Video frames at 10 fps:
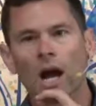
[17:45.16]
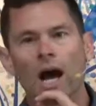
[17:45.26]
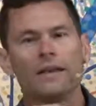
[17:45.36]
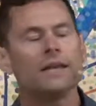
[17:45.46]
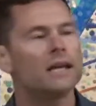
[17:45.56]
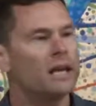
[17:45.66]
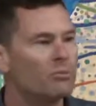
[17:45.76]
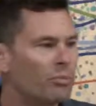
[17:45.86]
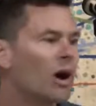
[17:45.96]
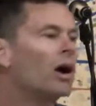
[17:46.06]
I think
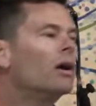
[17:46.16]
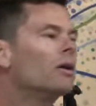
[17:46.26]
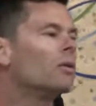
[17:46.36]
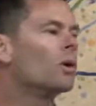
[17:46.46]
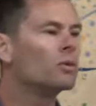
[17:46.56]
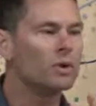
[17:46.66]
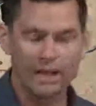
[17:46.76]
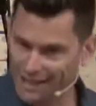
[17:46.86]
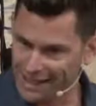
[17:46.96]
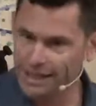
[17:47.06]
in part what we
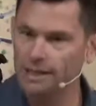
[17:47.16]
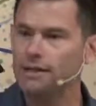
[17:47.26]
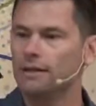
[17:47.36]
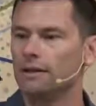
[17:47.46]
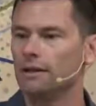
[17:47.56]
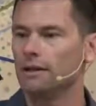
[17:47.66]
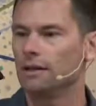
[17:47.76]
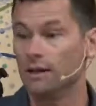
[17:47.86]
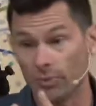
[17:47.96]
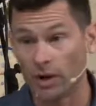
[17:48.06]
need,
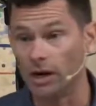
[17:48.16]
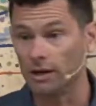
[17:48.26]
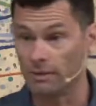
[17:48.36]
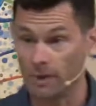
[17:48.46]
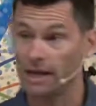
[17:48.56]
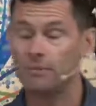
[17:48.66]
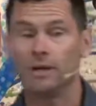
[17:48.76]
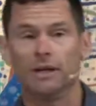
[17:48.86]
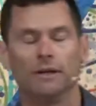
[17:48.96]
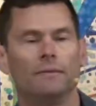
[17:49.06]
in part, in my
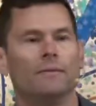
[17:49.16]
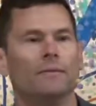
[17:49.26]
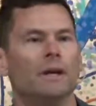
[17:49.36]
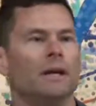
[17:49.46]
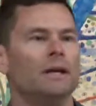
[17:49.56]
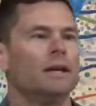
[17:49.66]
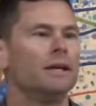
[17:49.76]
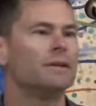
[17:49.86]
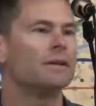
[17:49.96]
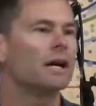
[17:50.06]
opinion,
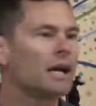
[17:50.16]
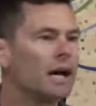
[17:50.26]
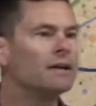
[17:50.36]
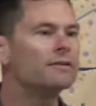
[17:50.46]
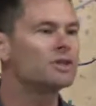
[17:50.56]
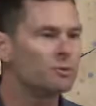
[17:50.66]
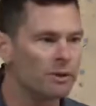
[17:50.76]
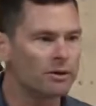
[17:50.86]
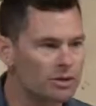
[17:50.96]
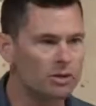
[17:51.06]
is a kind of
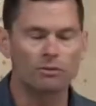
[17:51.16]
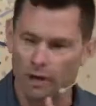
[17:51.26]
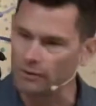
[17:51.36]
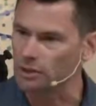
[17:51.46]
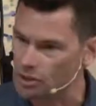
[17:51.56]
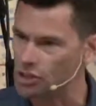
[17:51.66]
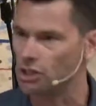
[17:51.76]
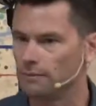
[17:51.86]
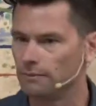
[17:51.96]
spiritual revolution.